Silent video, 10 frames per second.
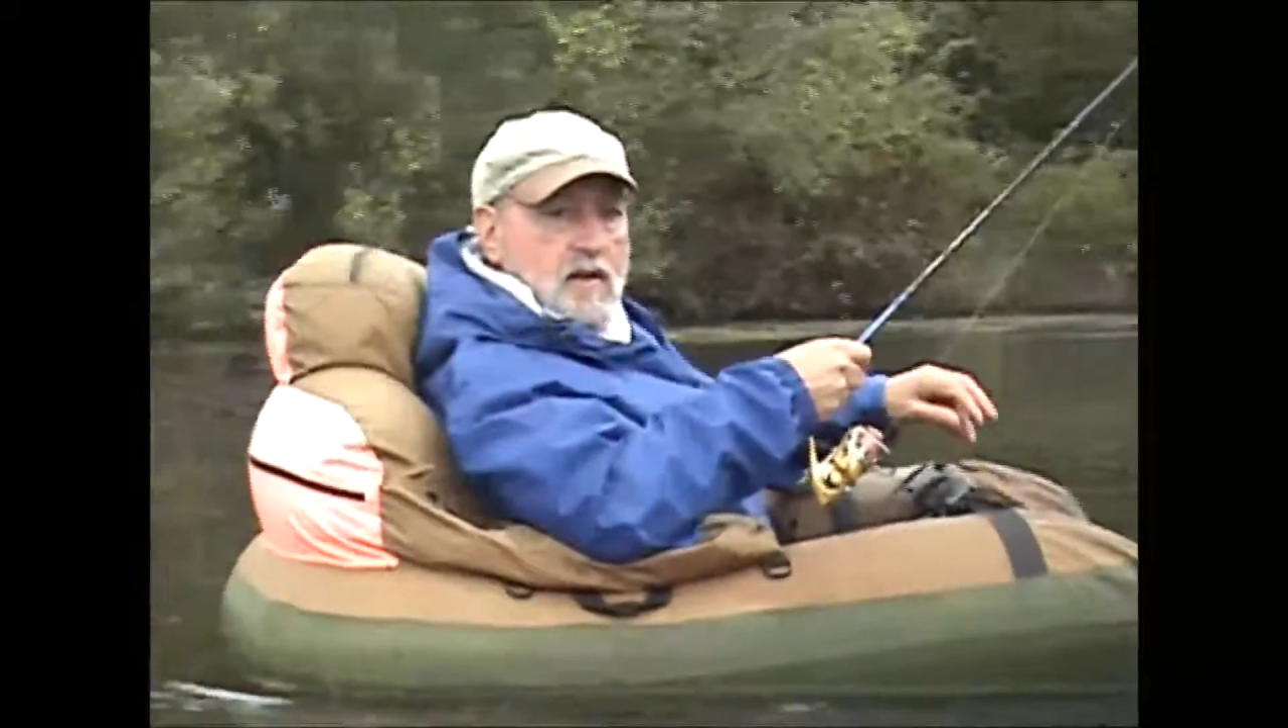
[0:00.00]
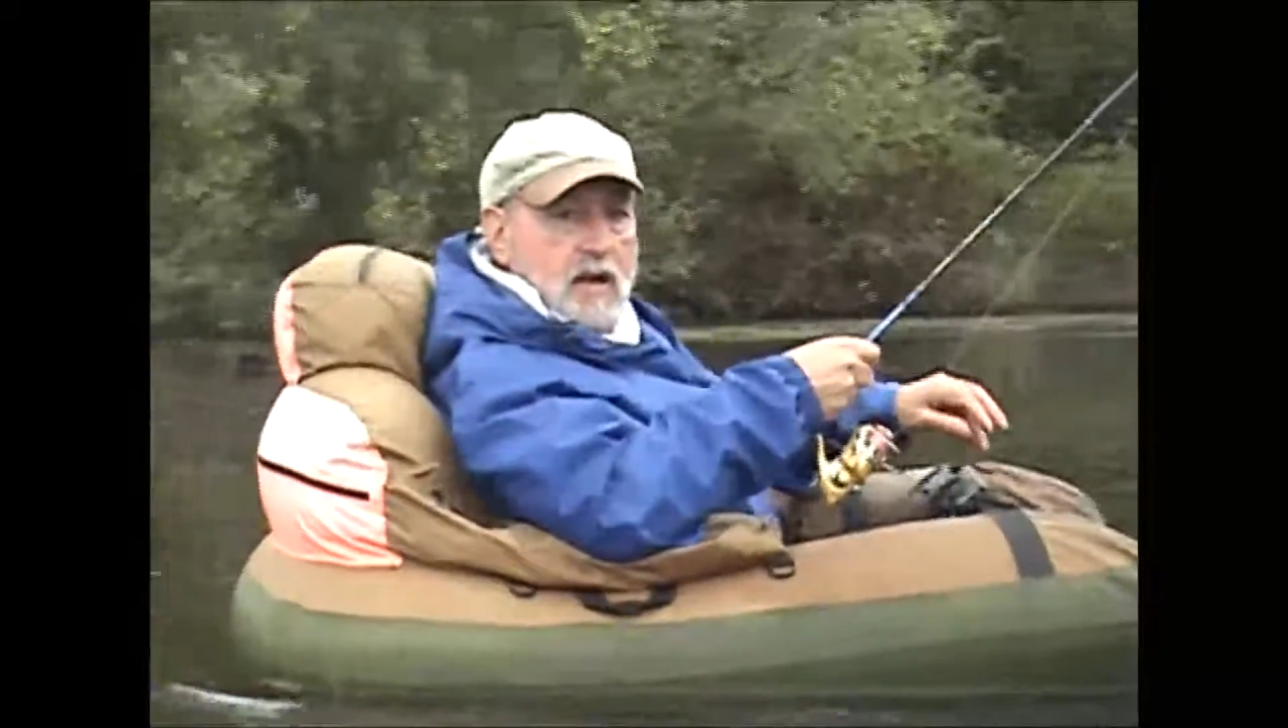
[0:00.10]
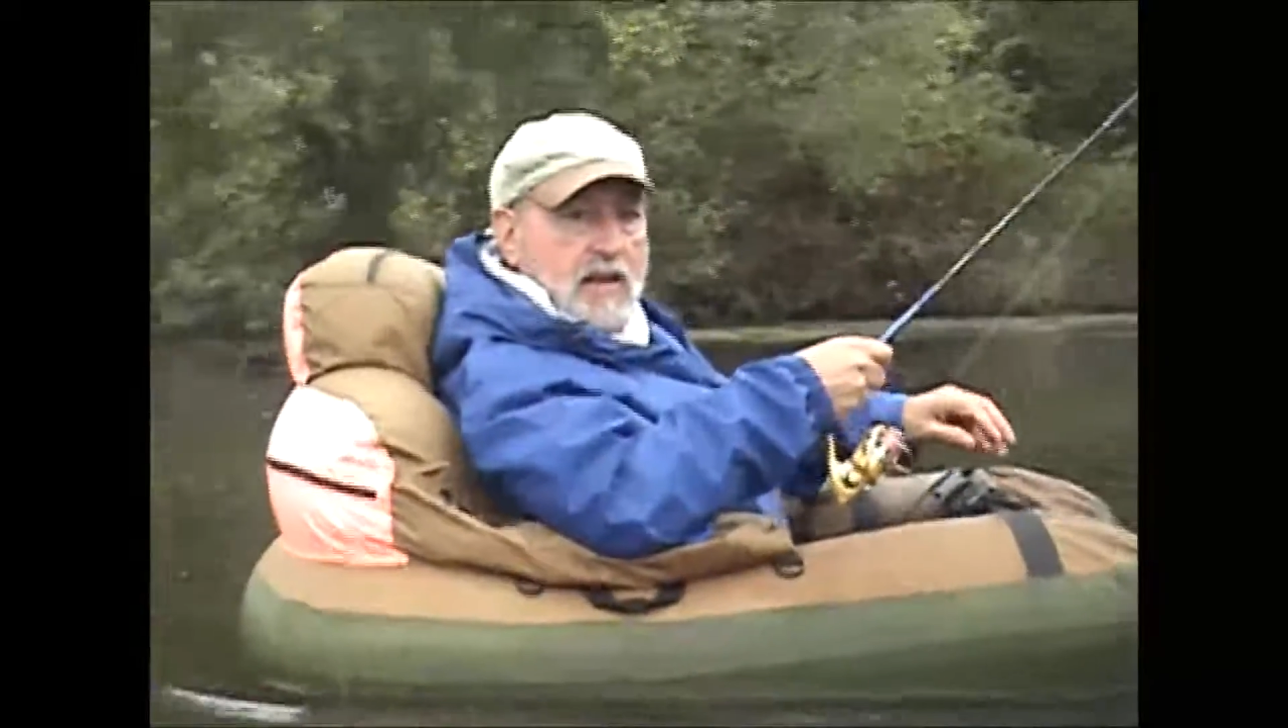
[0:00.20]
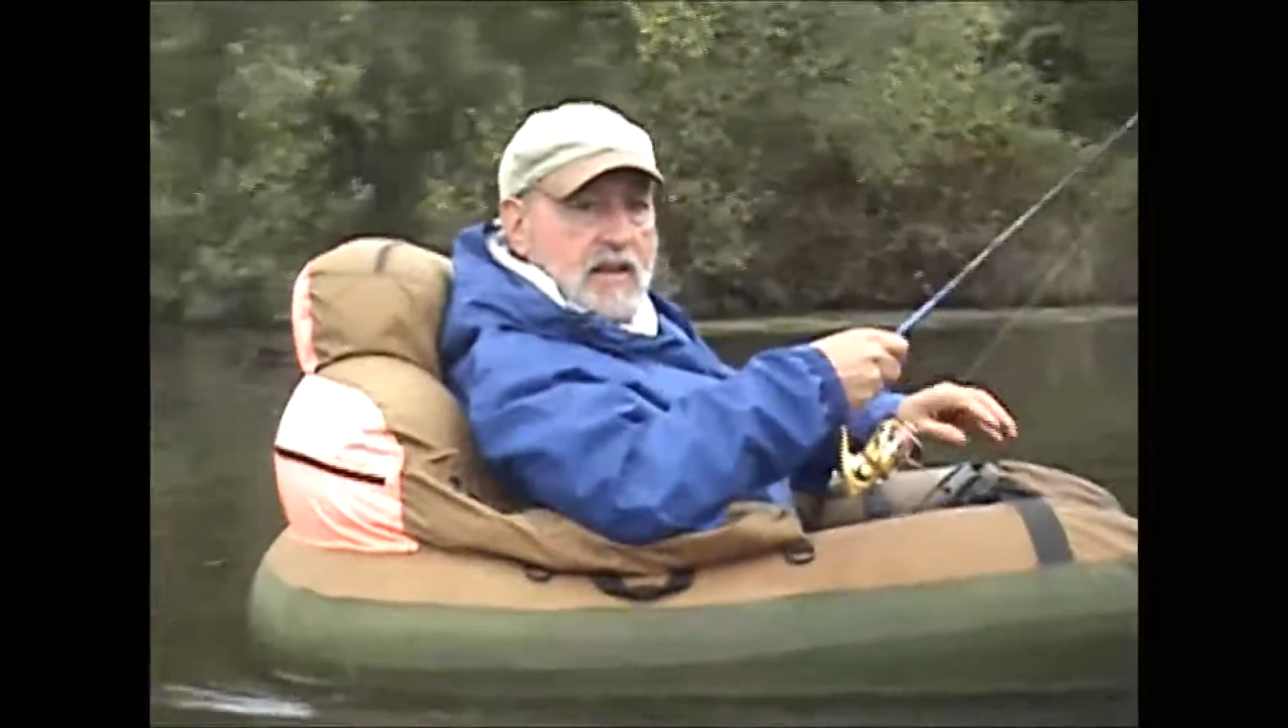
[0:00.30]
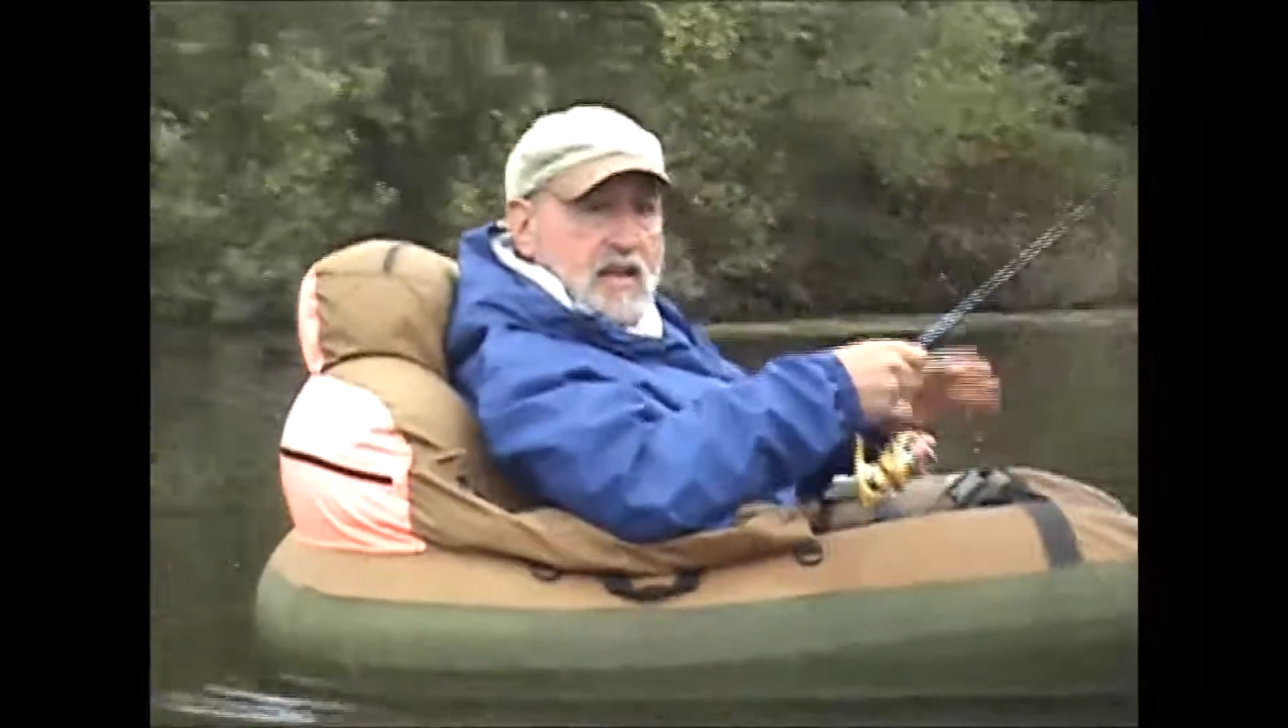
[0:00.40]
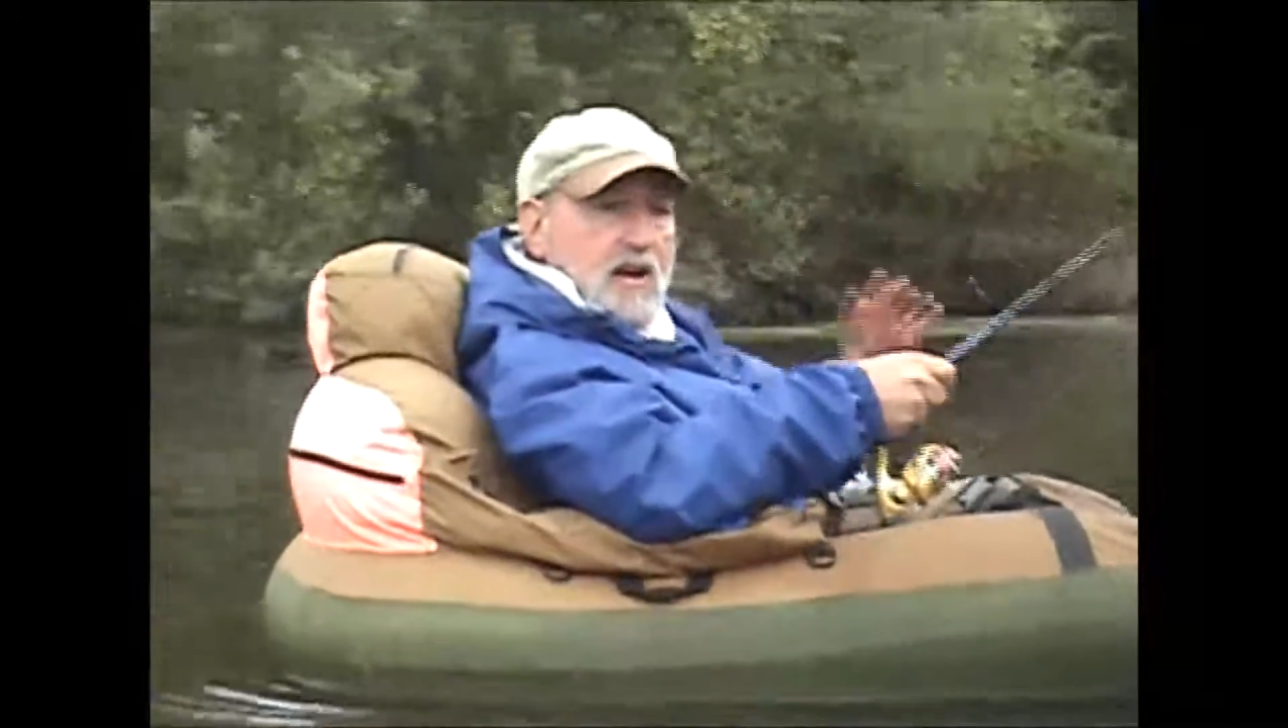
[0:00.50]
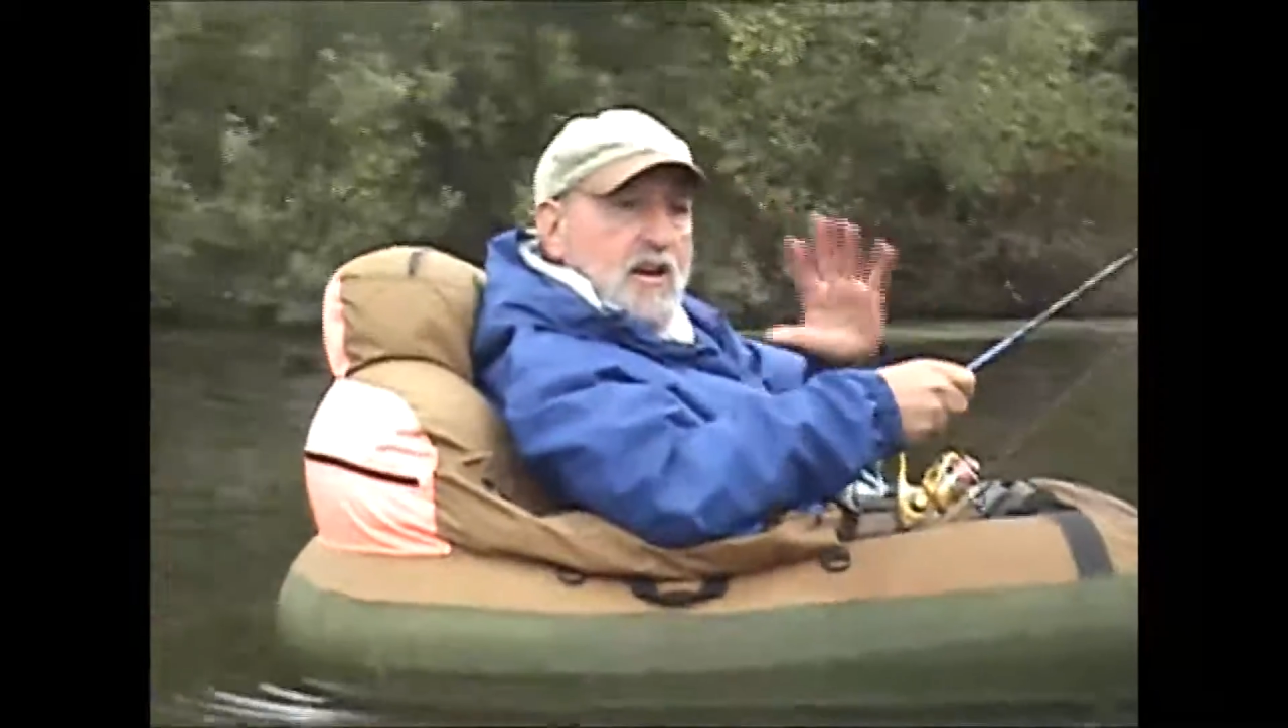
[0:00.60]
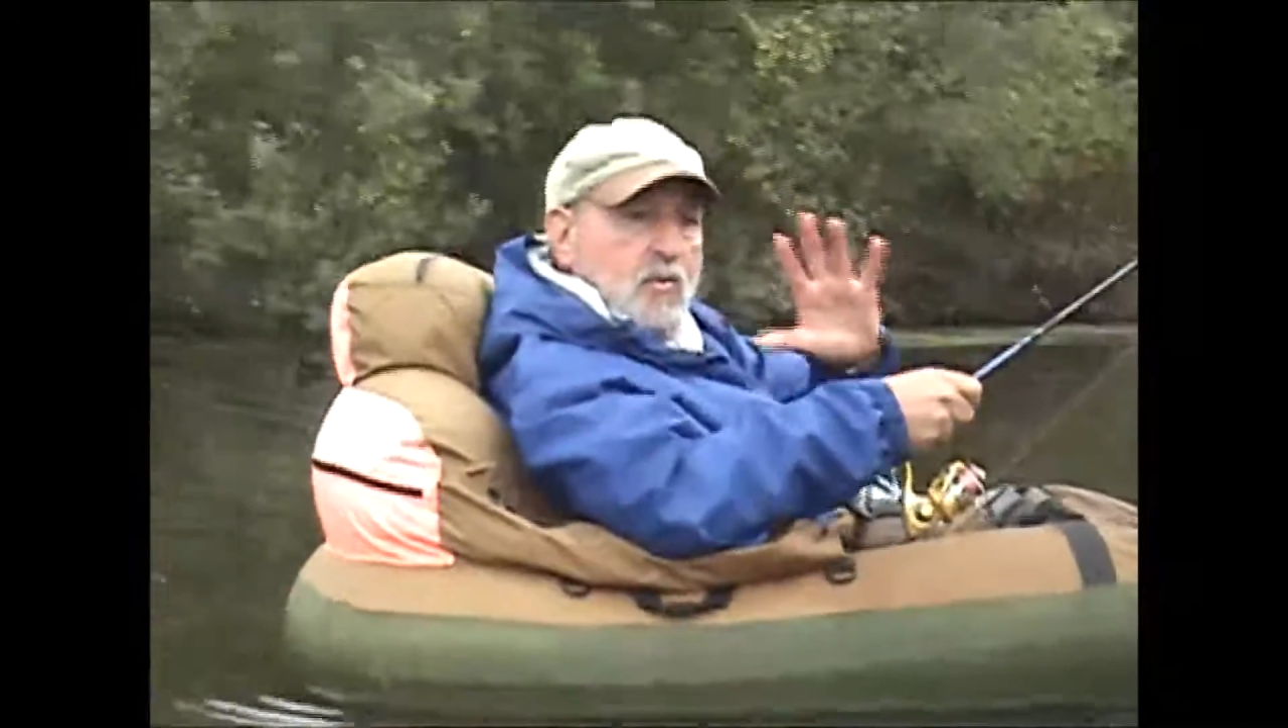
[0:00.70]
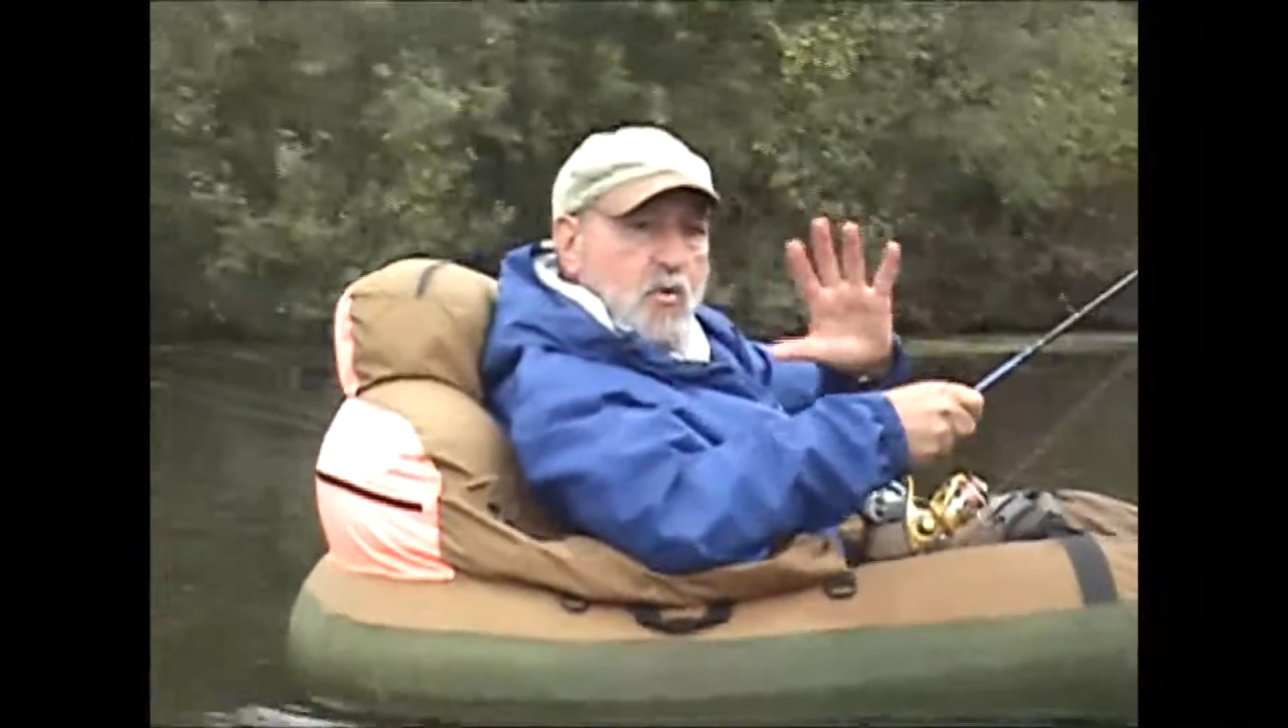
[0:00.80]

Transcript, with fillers: I could count on